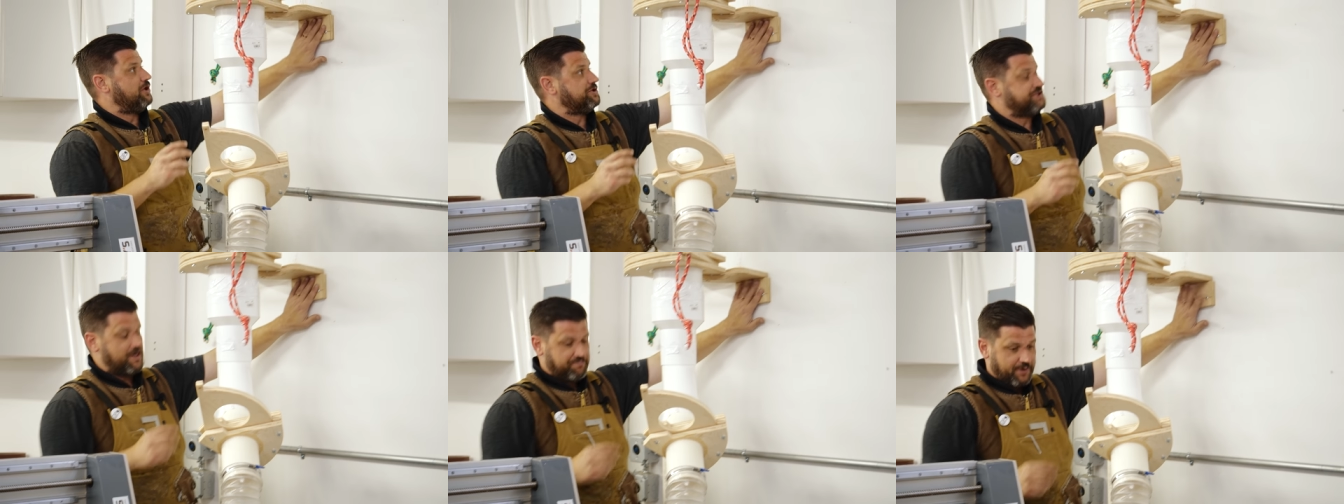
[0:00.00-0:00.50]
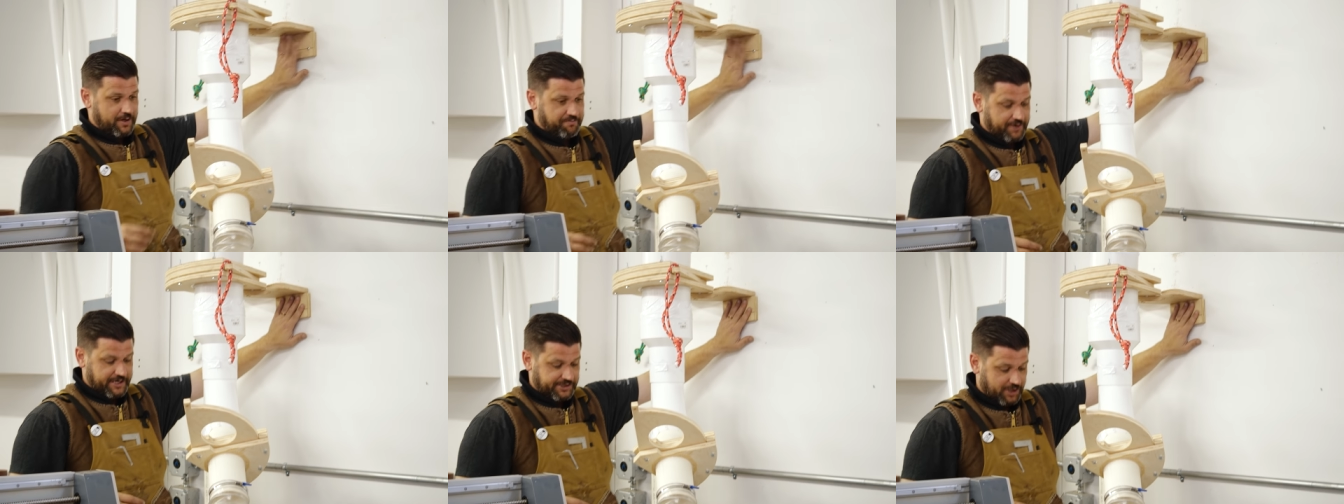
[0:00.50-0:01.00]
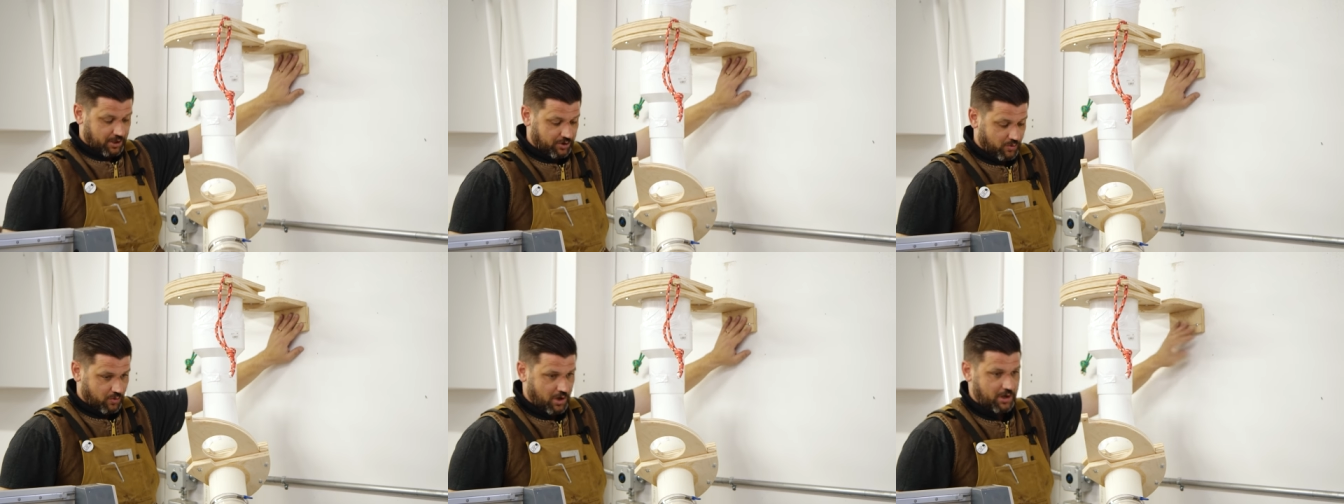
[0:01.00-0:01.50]
a little temporary brace on
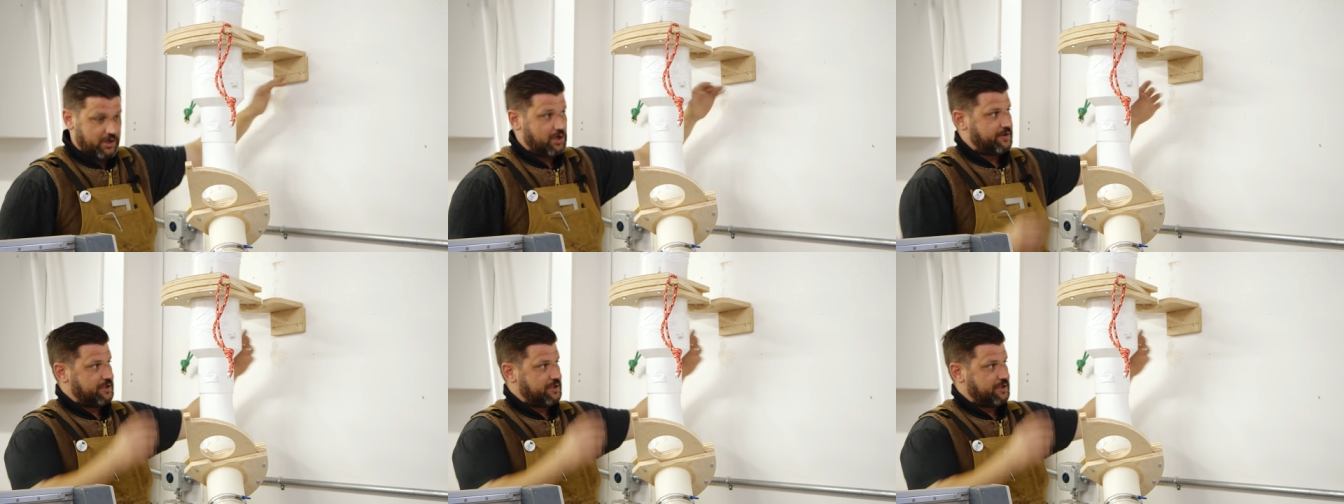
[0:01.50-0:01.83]
the wall here.